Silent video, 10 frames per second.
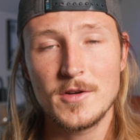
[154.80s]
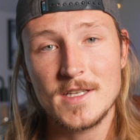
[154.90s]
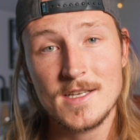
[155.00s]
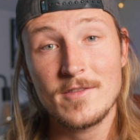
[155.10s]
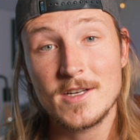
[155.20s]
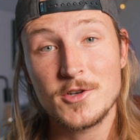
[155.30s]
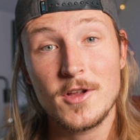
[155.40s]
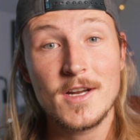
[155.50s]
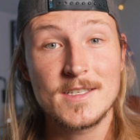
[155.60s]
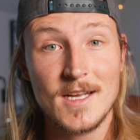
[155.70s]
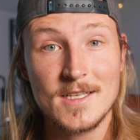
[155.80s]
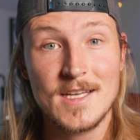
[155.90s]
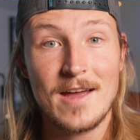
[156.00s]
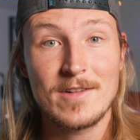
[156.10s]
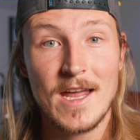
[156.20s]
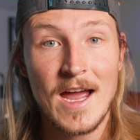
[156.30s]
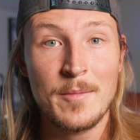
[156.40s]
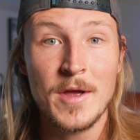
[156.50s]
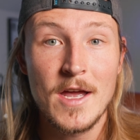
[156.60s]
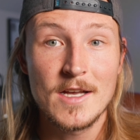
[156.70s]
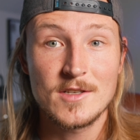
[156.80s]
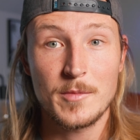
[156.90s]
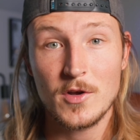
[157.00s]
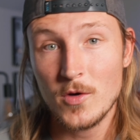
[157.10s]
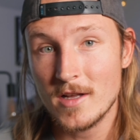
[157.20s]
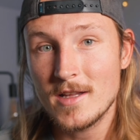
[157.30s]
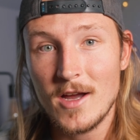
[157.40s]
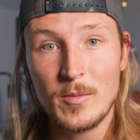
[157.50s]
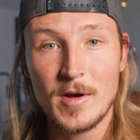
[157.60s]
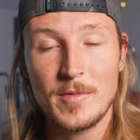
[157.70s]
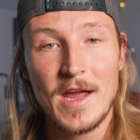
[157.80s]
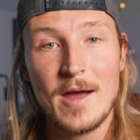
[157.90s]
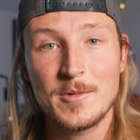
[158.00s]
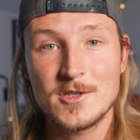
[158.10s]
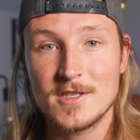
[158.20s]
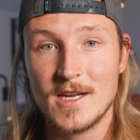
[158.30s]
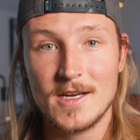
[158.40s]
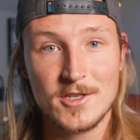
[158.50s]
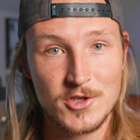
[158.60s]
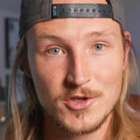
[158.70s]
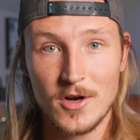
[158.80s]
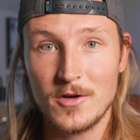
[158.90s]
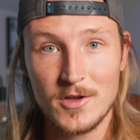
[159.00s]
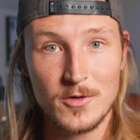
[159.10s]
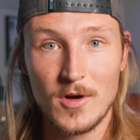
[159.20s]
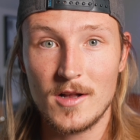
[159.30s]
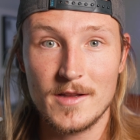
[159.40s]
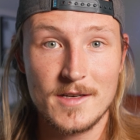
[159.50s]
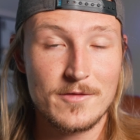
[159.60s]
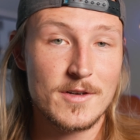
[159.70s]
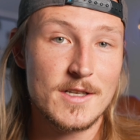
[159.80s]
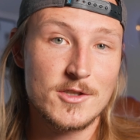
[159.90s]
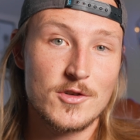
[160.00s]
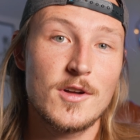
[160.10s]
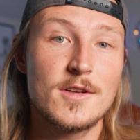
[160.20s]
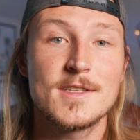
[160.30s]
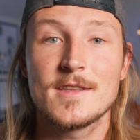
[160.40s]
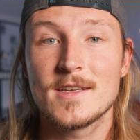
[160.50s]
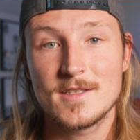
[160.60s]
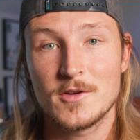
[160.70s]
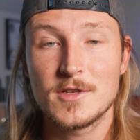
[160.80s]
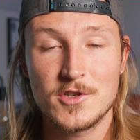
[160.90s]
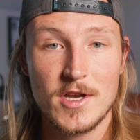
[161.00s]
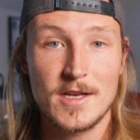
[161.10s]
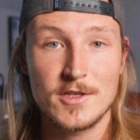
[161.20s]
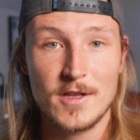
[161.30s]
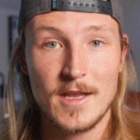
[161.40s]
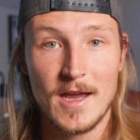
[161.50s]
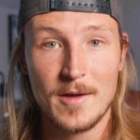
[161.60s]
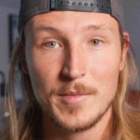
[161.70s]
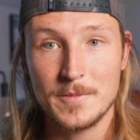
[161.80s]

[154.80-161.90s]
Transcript: it doesn't have a controller, it does have an app. So I'm gonna quickly open up the app and just kind of show you all the different controls and things you can change on the app.